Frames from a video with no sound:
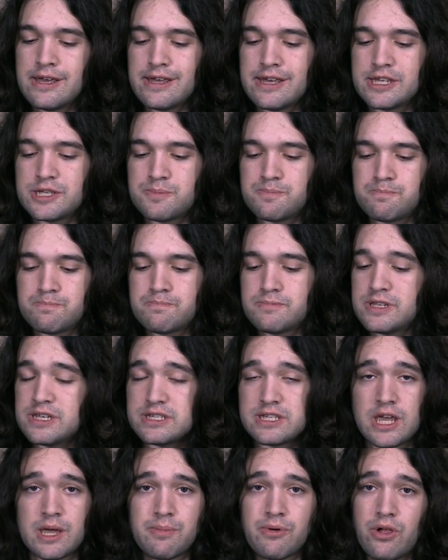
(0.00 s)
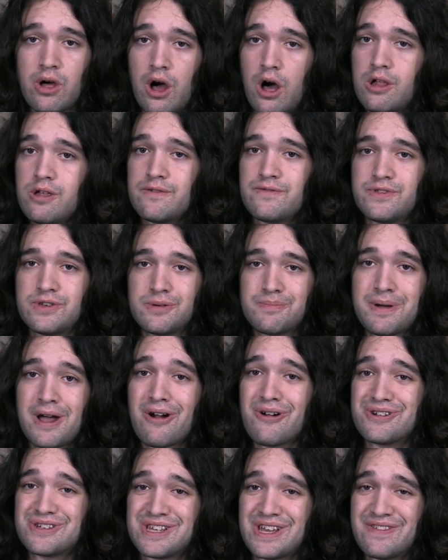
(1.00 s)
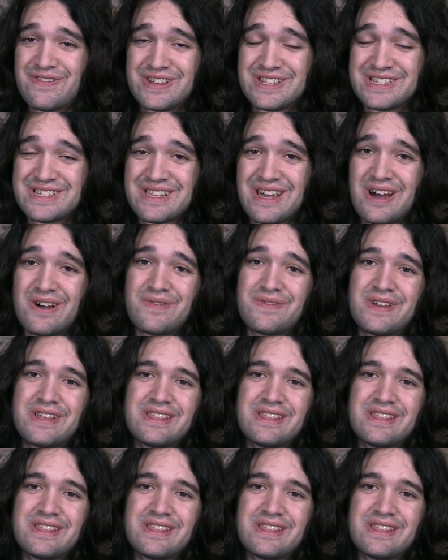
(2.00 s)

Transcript: is disable all of the power saving stuff.